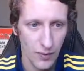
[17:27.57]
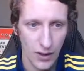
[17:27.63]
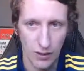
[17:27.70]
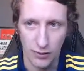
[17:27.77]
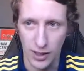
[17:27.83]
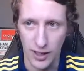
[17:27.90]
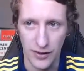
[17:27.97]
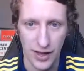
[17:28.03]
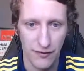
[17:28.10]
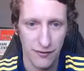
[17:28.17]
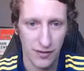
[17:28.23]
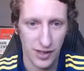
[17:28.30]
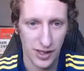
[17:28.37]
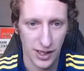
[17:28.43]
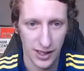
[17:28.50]
Right, their free
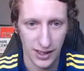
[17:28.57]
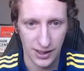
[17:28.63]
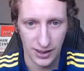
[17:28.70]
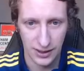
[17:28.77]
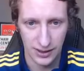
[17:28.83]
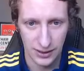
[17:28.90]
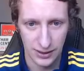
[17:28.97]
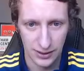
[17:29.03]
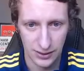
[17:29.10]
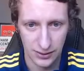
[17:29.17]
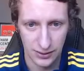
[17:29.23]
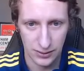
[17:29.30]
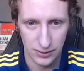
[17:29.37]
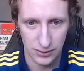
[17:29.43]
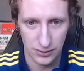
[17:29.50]
kick.
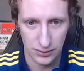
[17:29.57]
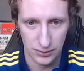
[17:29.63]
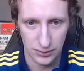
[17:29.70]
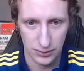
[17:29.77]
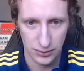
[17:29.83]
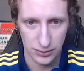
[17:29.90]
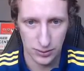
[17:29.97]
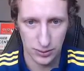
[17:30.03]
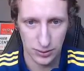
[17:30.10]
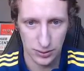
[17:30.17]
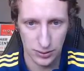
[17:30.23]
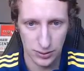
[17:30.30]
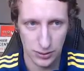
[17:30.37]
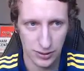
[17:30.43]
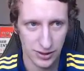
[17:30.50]

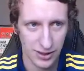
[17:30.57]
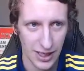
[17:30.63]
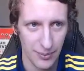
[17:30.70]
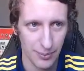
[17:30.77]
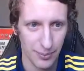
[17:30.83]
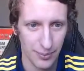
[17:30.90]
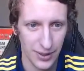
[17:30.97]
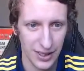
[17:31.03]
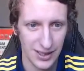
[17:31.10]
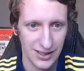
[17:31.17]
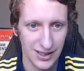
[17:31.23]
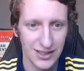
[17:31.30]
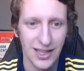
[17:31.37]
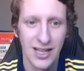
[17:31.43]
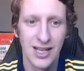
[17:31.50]
Ooh, set
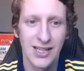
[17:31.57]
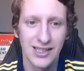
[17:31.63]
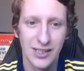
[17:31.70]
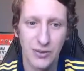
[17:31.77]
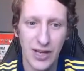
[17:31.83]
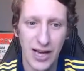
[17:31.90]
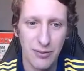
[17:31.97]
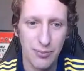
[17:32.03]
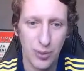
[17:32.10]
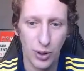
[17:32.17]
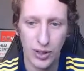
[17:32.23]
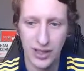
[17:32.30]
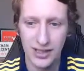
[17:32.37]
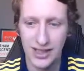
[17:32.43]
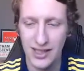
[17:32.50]
pieces. See, we had
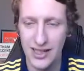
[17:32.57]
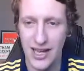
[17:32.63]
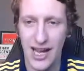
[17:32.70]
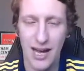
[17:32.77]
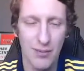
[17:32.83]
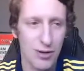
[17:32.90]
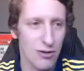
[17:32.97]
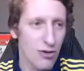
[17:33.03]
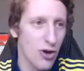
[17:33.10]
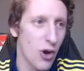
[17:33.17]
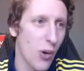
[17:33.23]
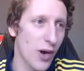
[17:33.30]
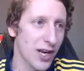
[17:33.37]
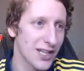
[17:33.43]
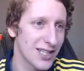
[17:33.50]
bodies in there, but no
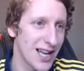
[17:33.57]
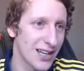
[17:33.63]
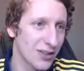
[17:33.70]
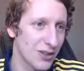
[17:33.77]
one attacked